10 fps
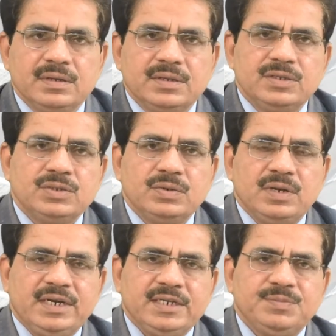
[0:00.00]
So
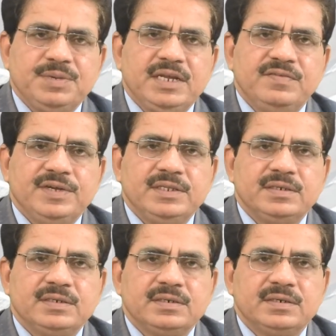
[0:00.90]
let us begin with
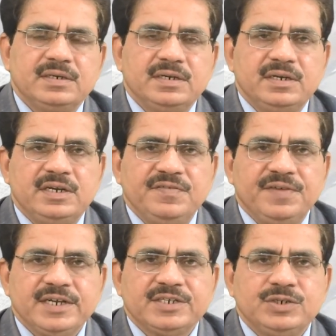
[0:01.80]

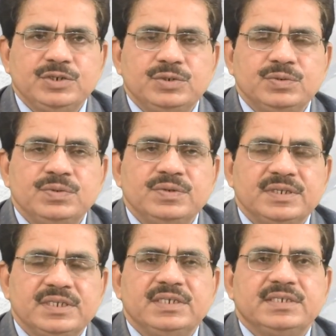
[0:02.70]
defects due to
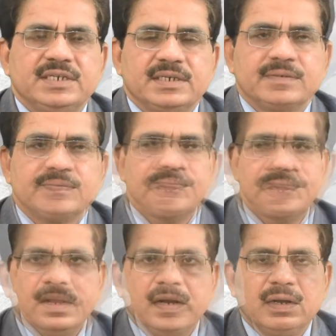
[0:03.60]
seasoning.
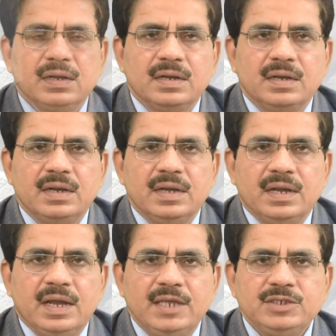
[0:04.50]

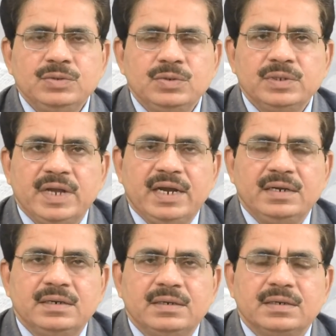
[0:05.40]
As you know
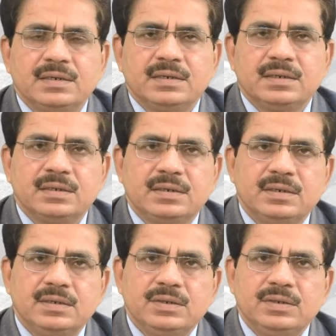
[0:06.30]
that
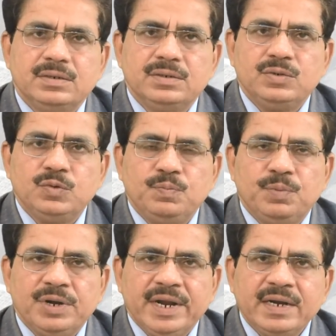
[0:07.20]
to
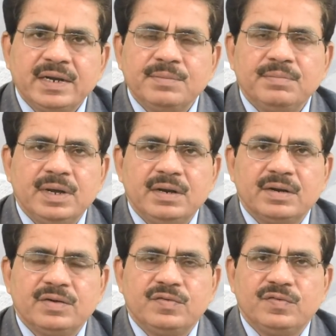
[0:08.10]
protect timber
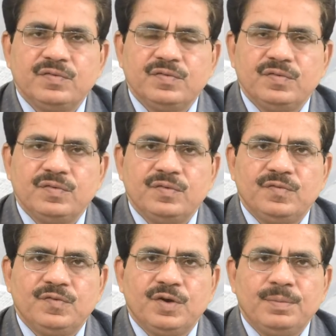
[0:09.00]

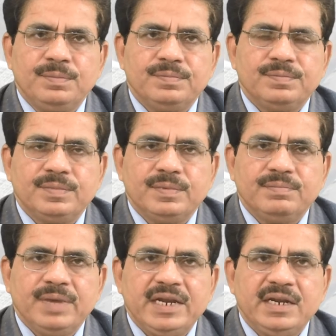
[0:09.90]
from
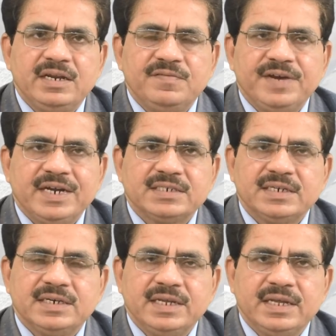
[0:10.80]
many defects
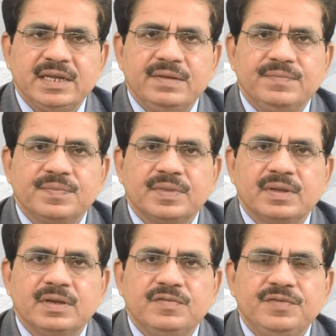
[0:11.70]
and decay,
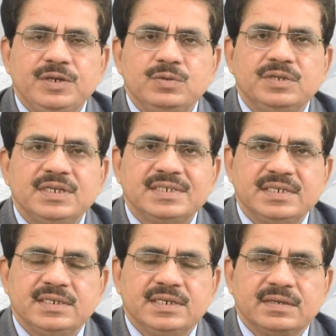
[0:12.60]
we do the
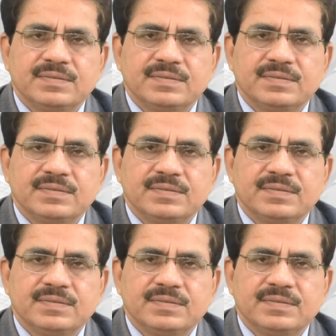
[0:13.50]
seasoning.